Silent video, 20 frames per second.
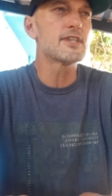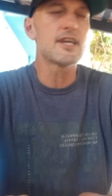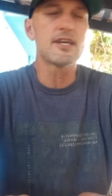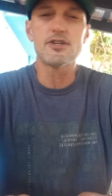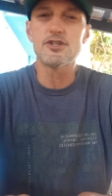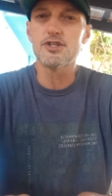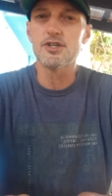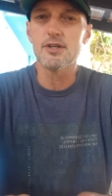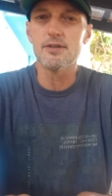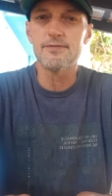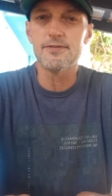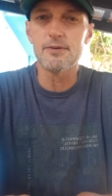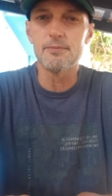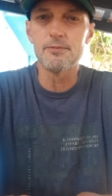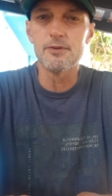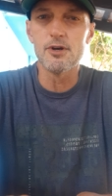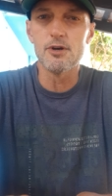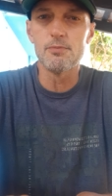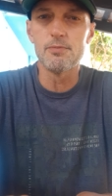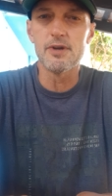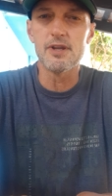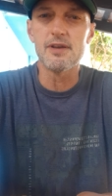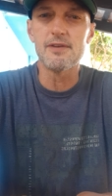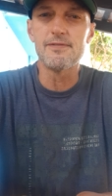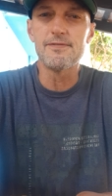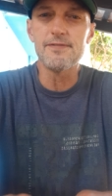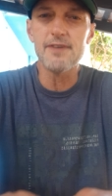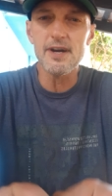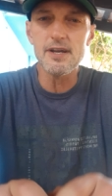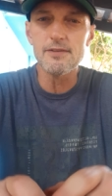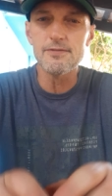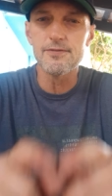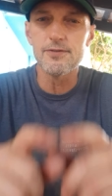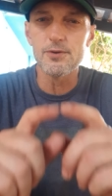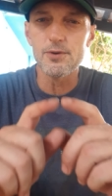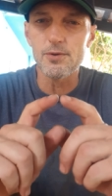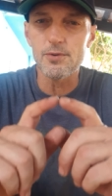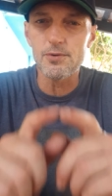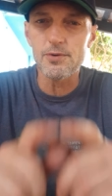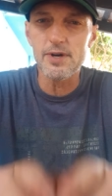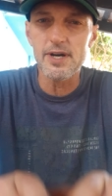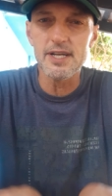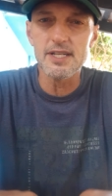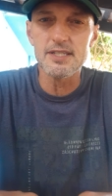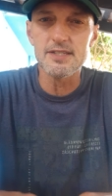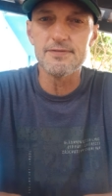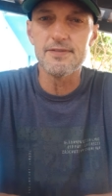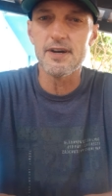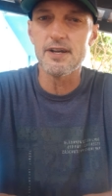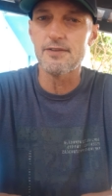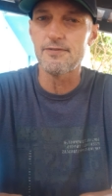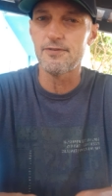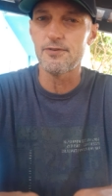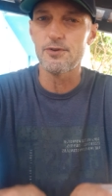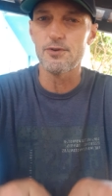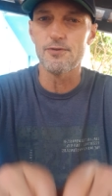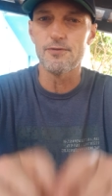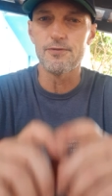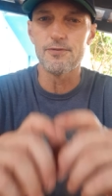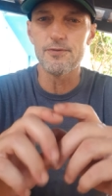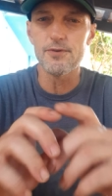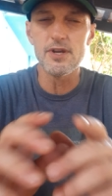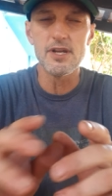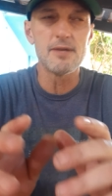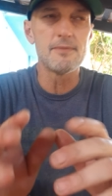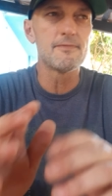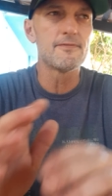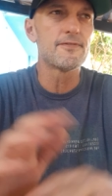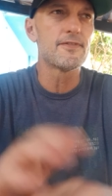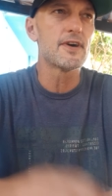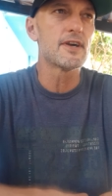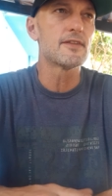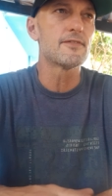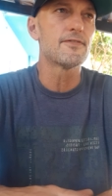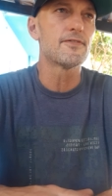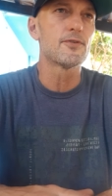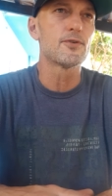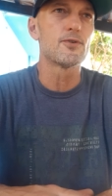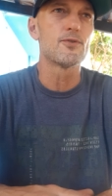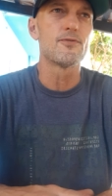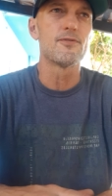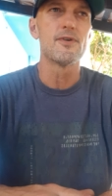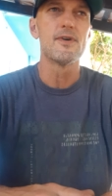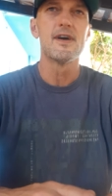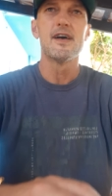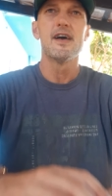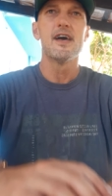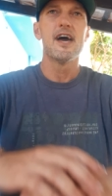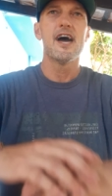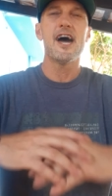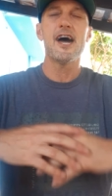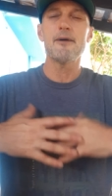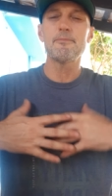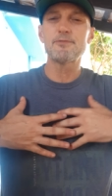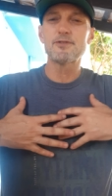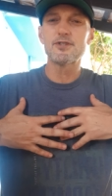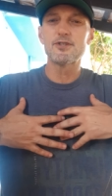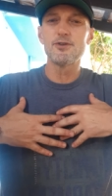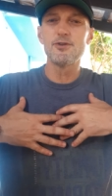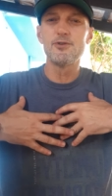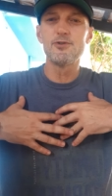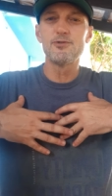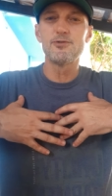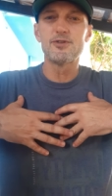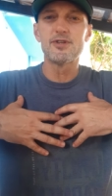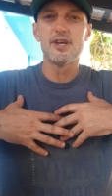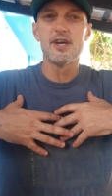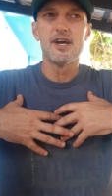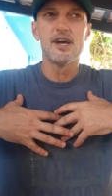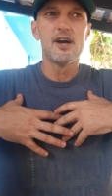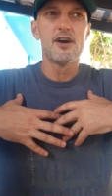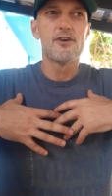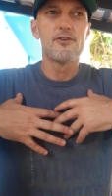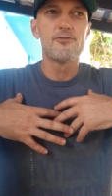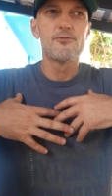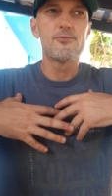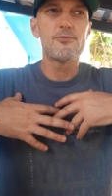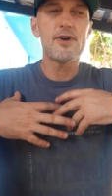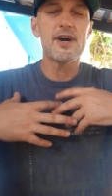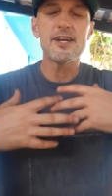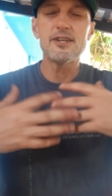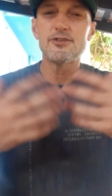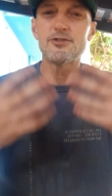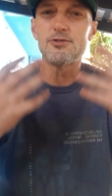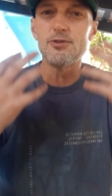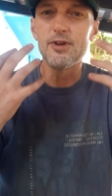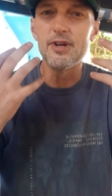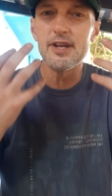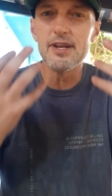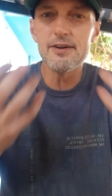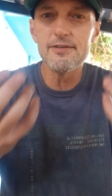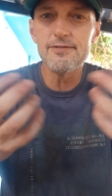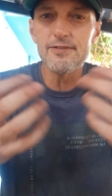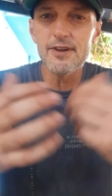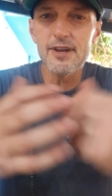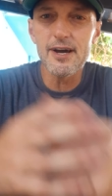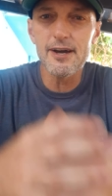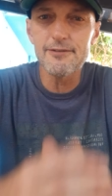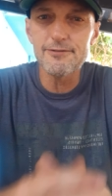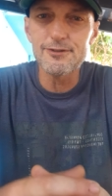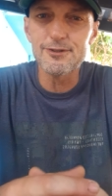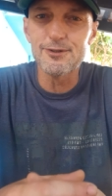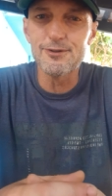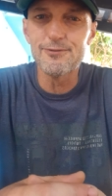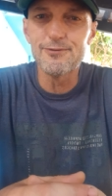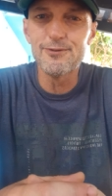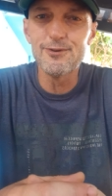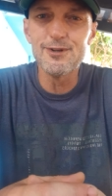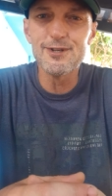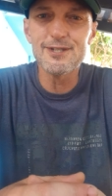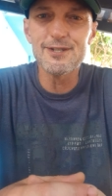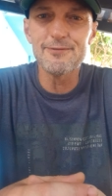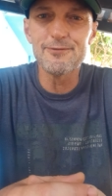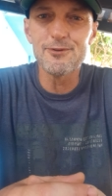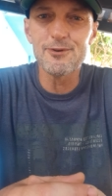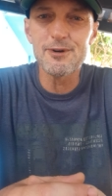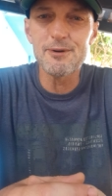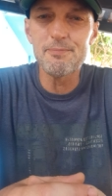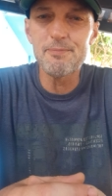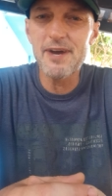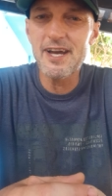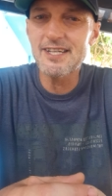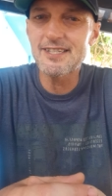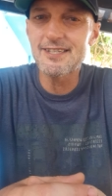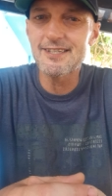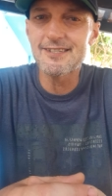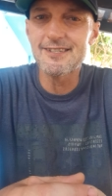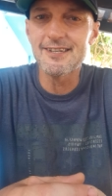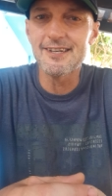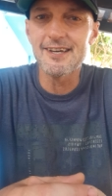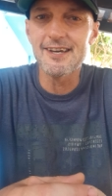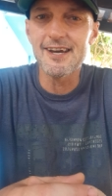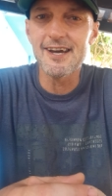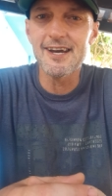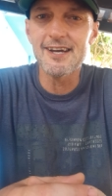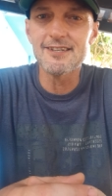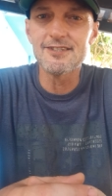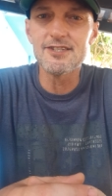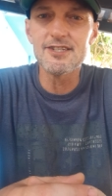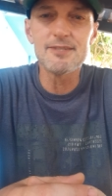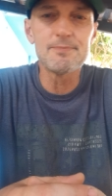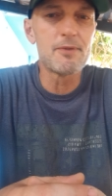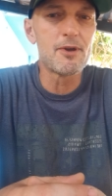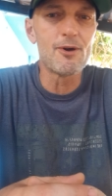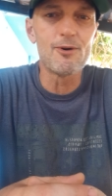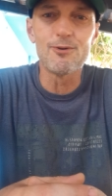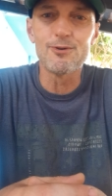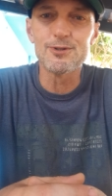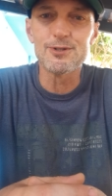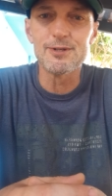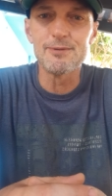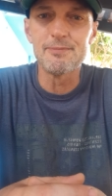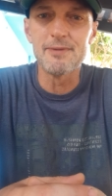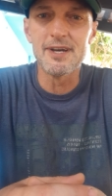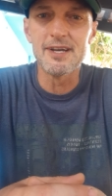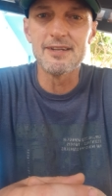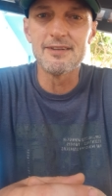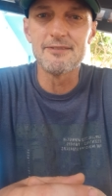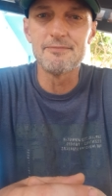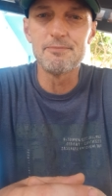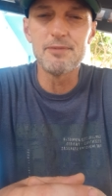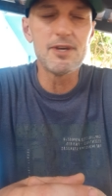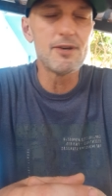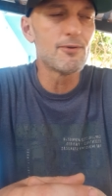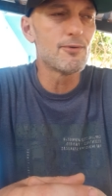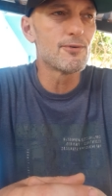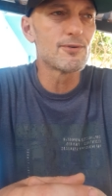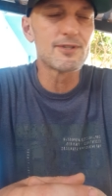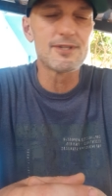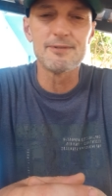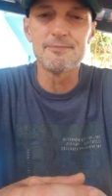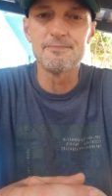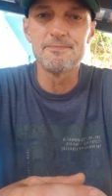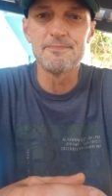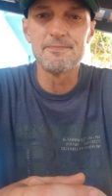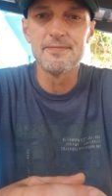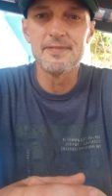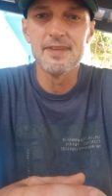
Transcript: take shit from nobody. Fight for your rights, fight for your freedom, fight for your absolute right to live life to the fullest of your capacity, and just be awesome, man. Be awesome.